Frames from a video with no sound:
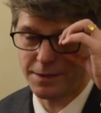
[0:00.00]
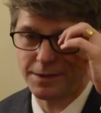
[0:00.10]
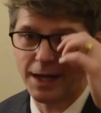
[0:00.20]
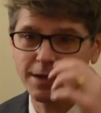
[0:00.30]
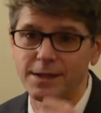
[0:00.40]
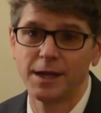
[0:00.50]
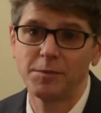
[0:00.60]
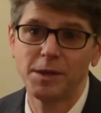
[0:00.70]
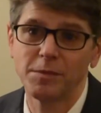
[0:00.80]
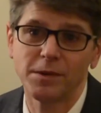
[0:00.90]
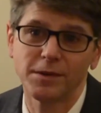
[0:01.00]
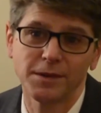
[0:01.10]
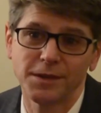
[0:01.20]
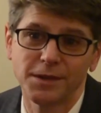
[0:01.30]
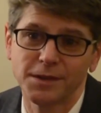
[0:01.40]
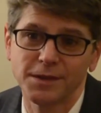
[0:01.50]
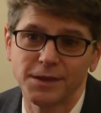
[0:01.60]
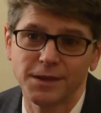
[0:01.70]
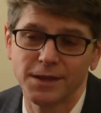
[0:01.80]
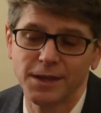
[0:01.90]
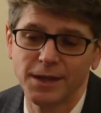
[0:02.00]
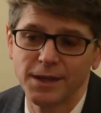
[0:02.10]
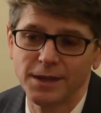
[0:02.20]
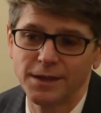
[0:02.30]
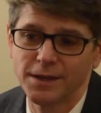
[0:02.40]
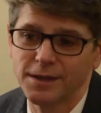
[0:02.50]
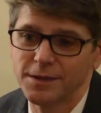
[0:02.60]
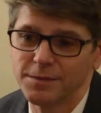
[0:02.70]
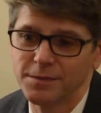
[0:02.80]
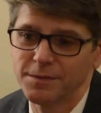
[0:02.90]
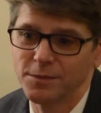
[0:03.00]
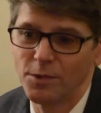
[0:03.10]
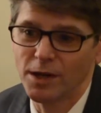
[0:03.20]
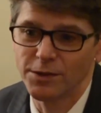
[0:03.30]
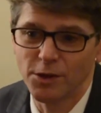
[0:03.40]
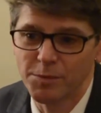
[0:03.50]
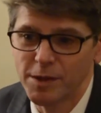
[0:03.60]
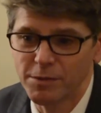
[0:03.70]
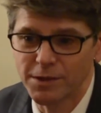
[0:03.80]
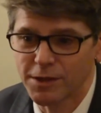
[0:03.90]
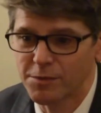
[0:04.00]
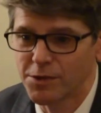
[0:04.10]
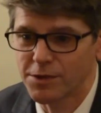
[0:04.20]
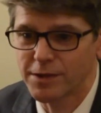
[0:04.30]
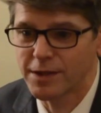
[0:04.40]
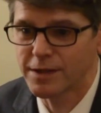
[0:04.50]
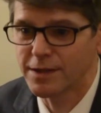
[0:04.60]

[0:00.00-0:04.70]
Not 10 people. They're well-known people in the community.